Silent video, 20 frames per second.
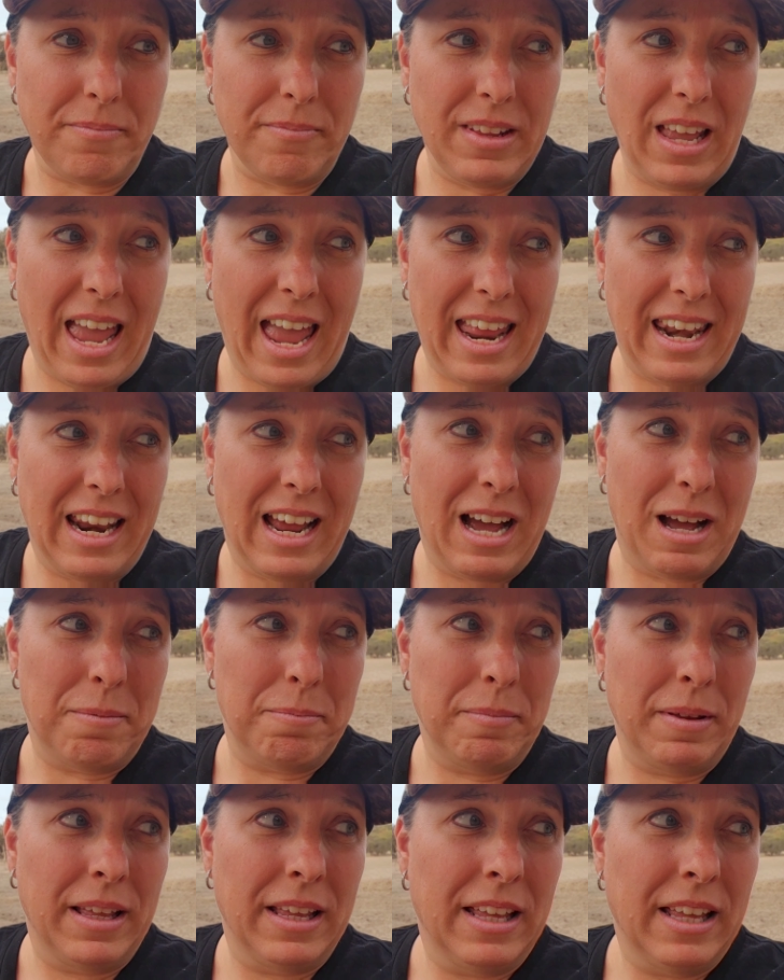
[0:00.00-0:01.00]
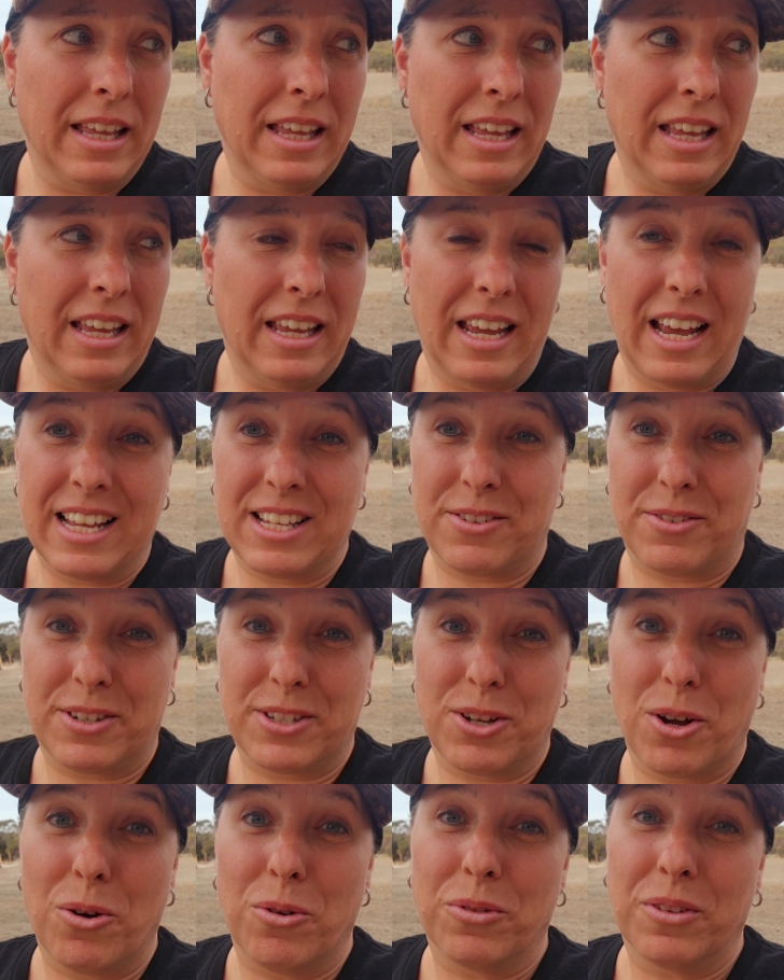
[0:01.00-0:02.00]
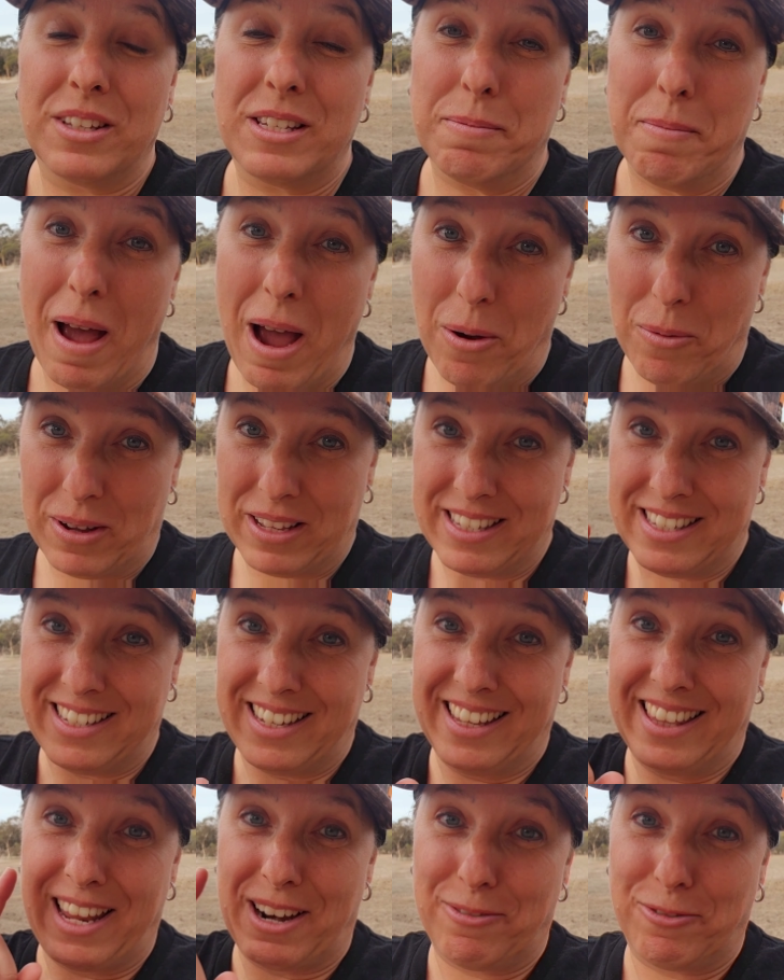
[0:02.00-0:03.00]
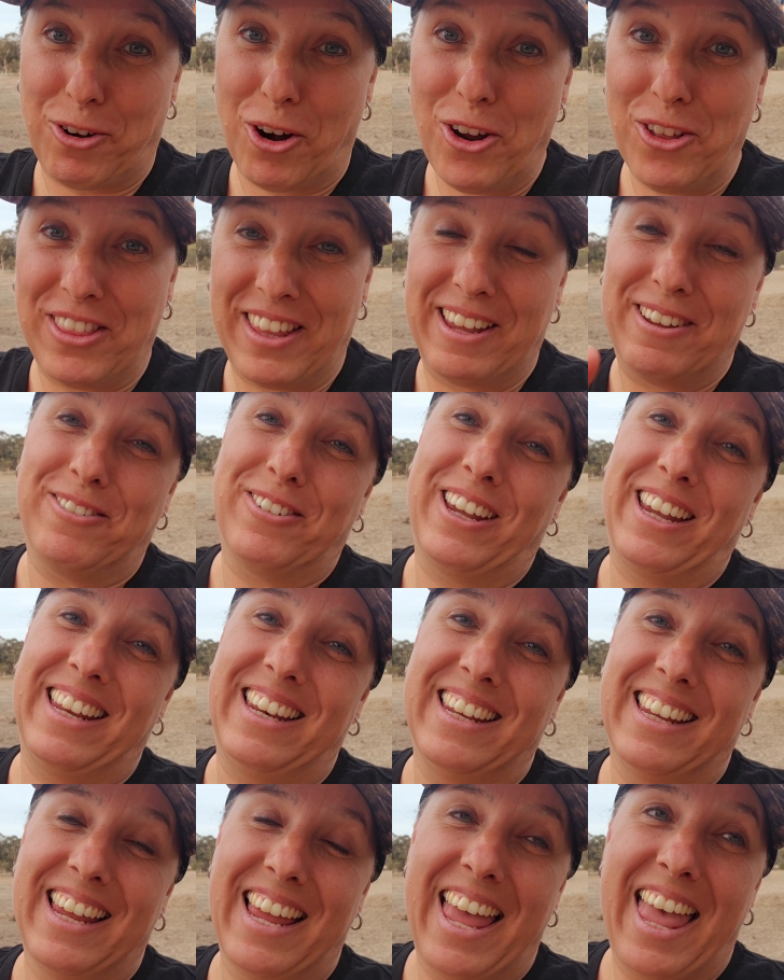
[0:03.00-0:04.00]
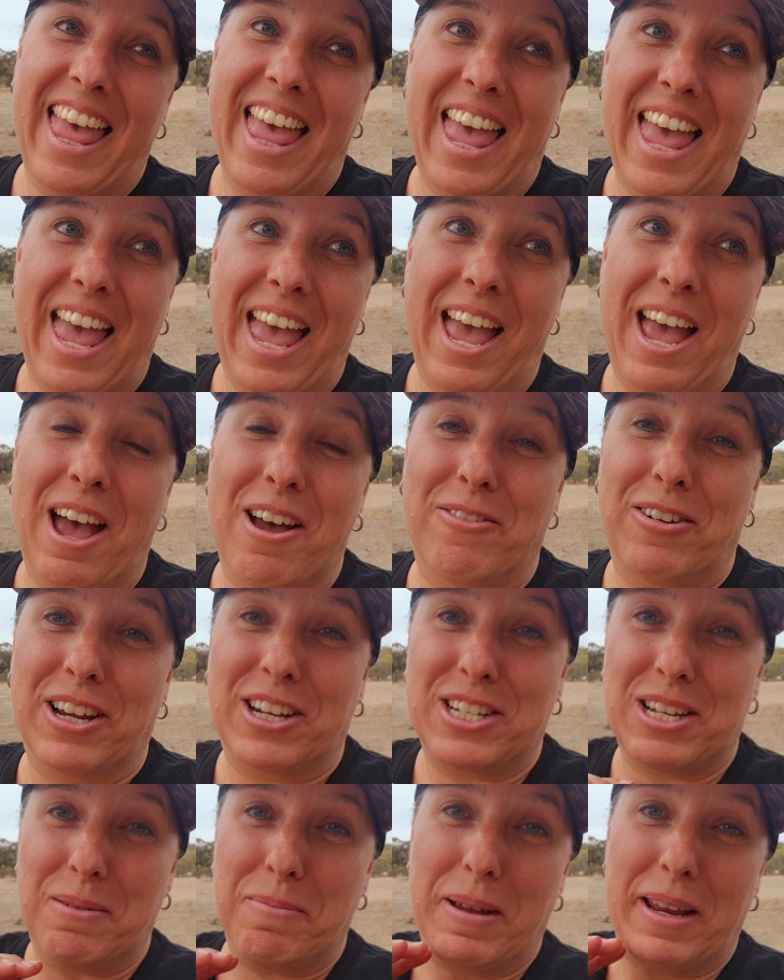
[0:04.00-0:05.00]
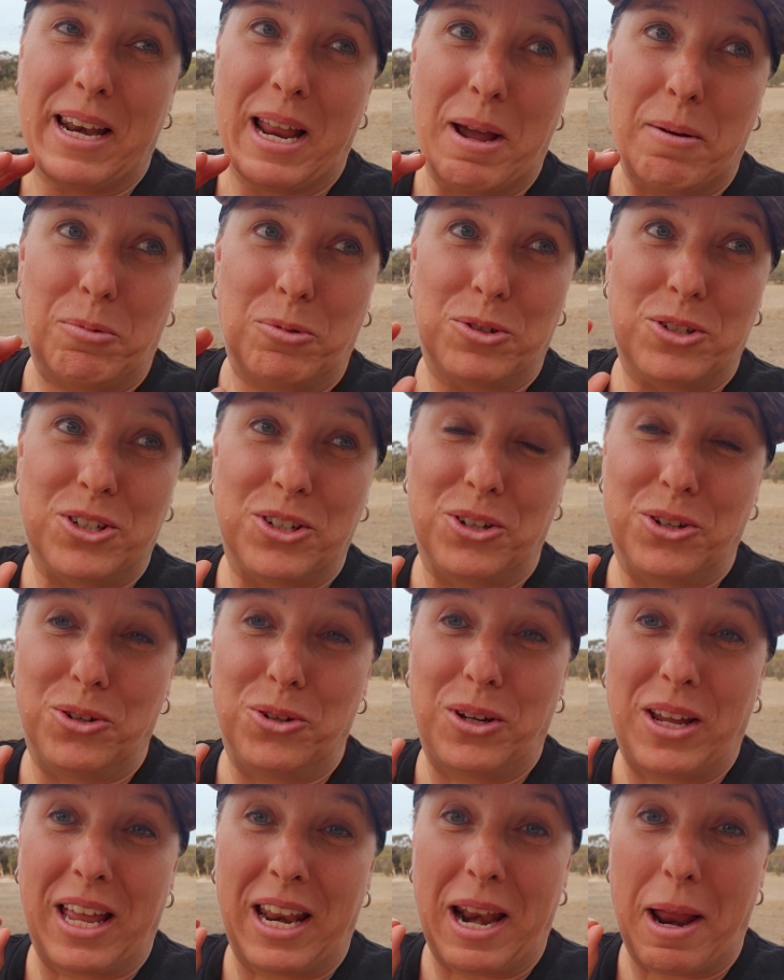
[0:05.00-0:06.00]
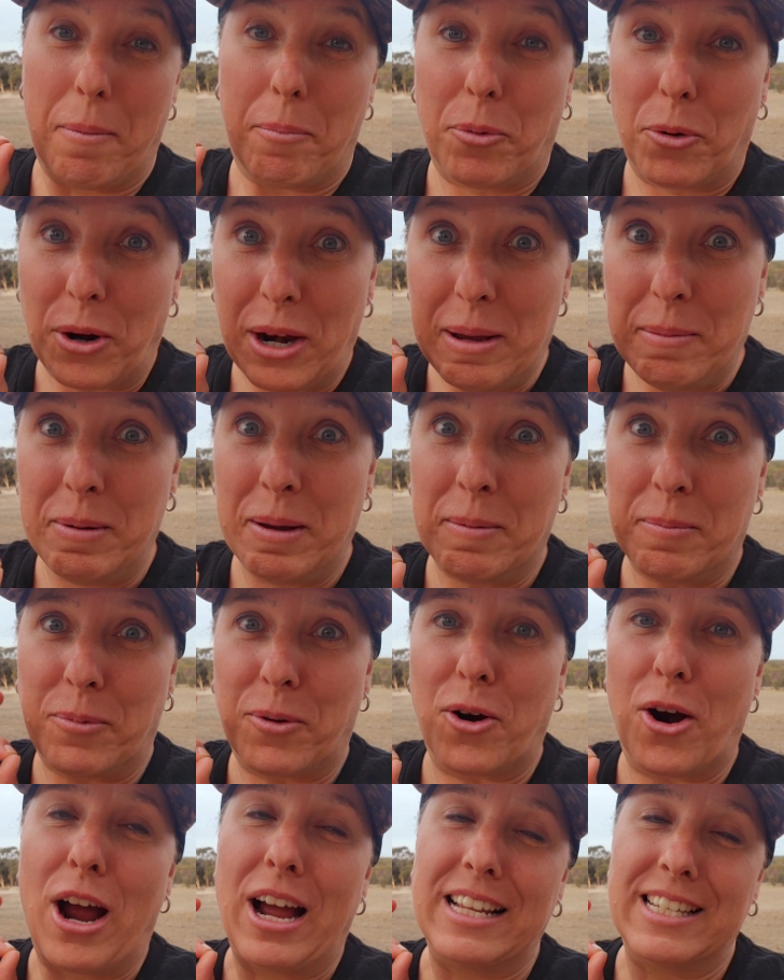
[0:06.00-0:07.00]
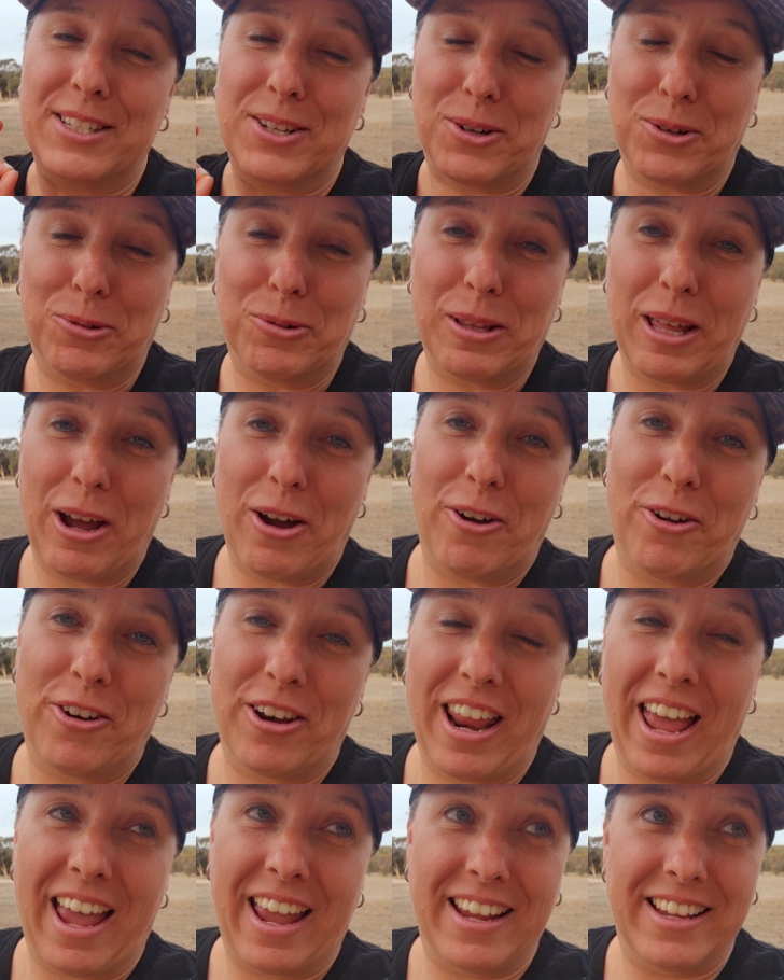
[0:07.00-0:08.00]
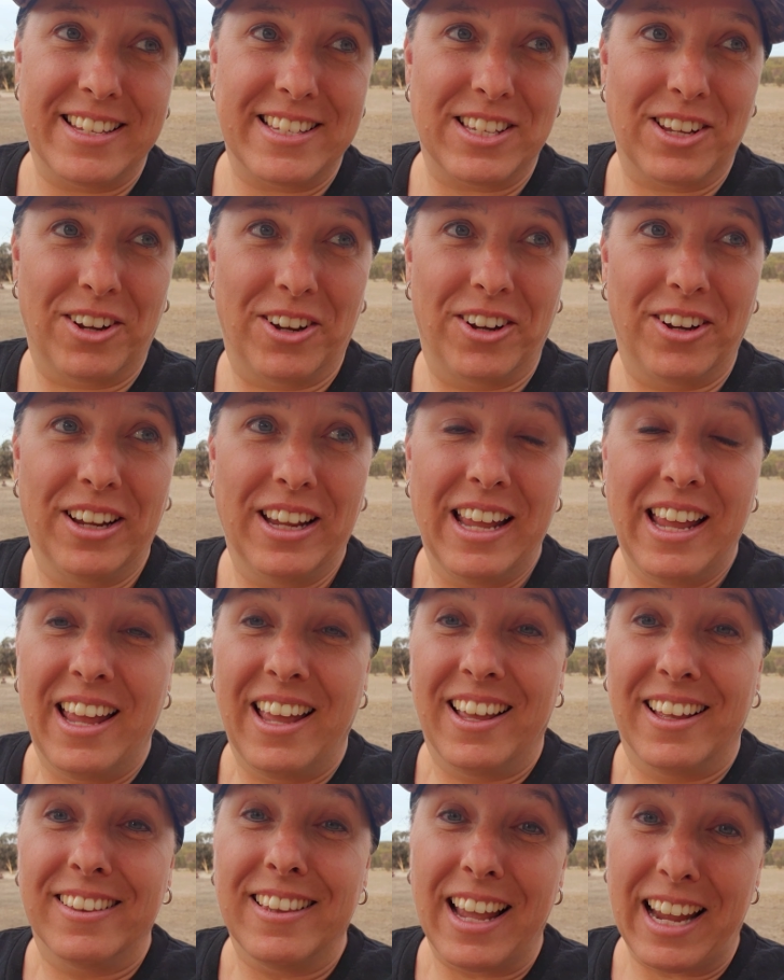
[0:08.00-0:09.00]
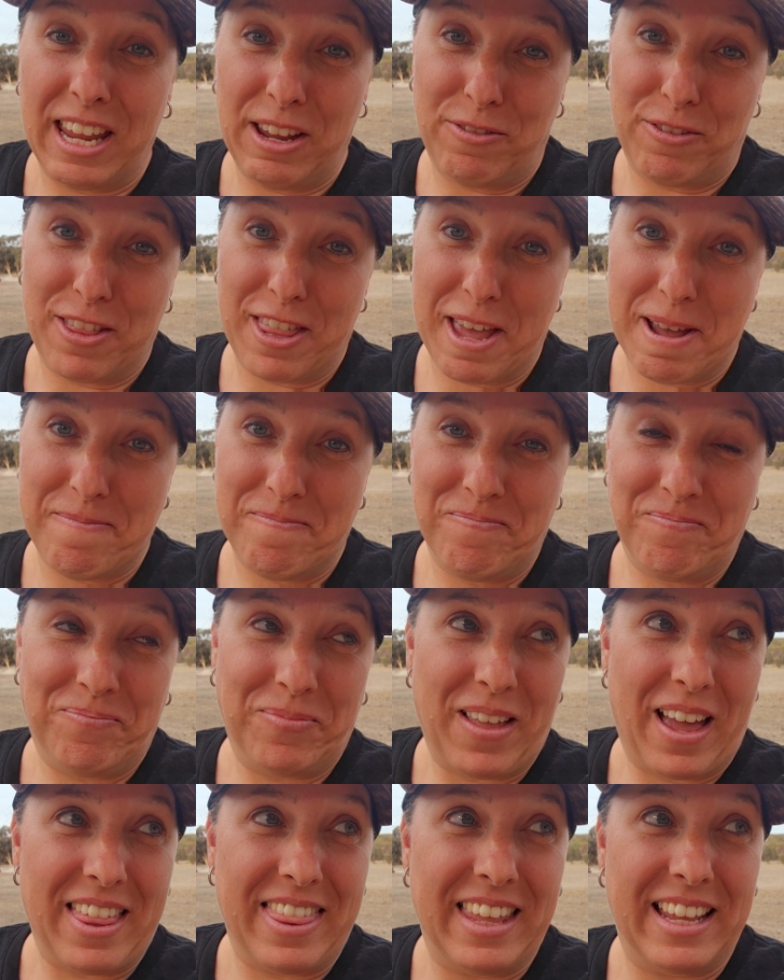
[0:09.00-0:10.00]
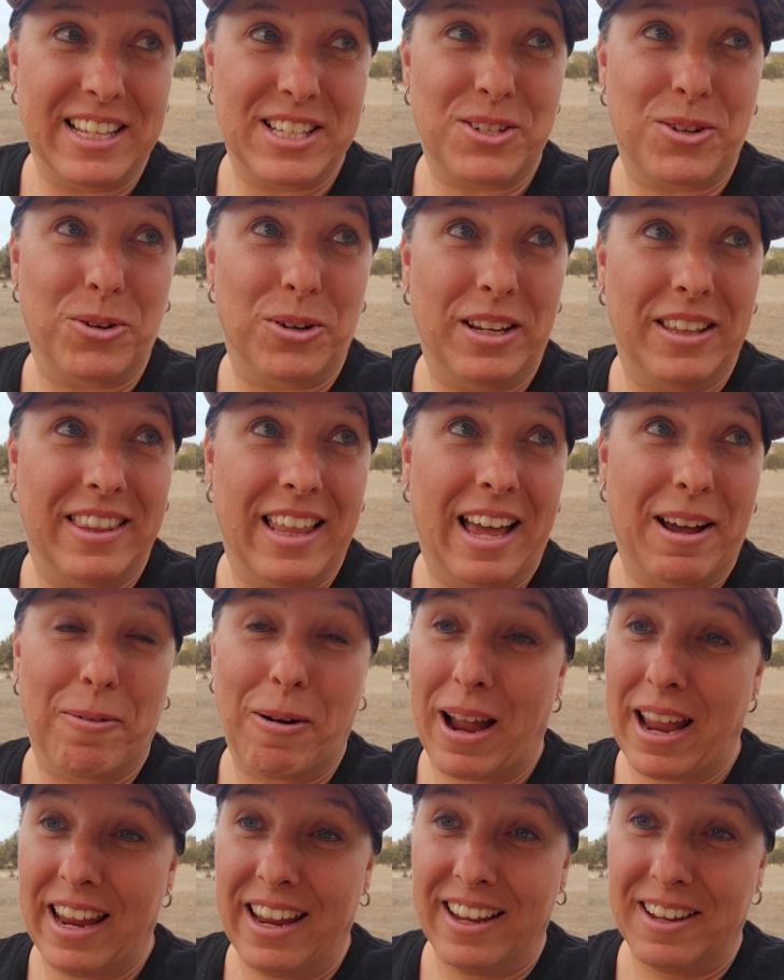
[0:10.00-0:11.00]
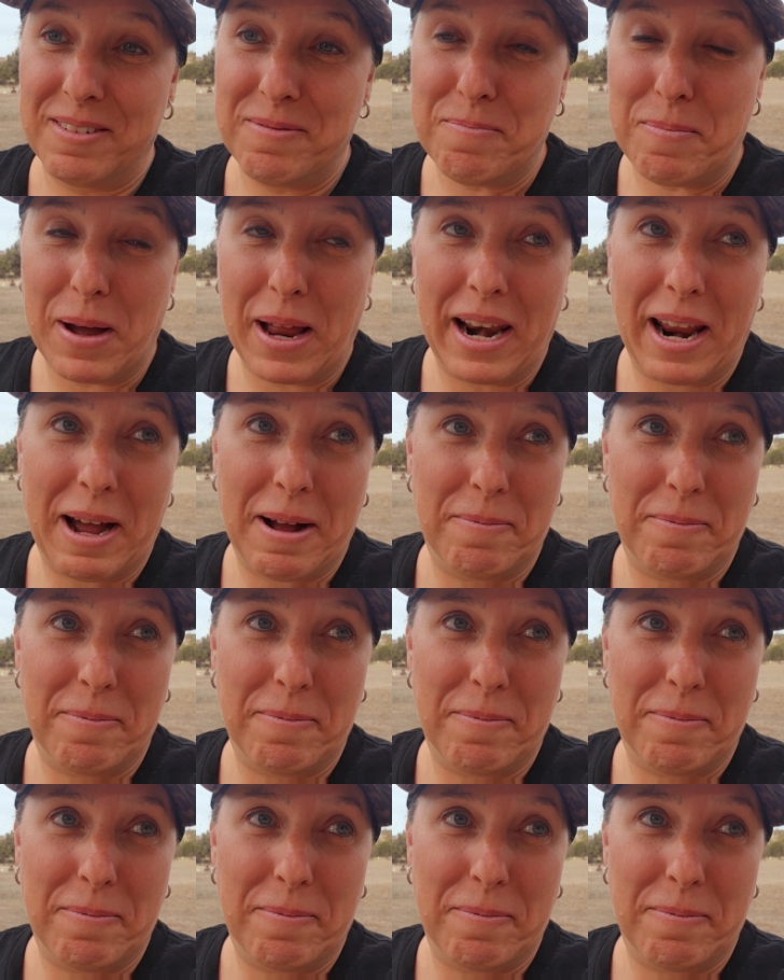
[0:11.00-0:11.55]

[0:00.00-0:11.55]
and as a result, the smart ones that have grown their feed have actually been able to get a premium price on all their oat and hay. So lucky for them. I think it's good in that way, but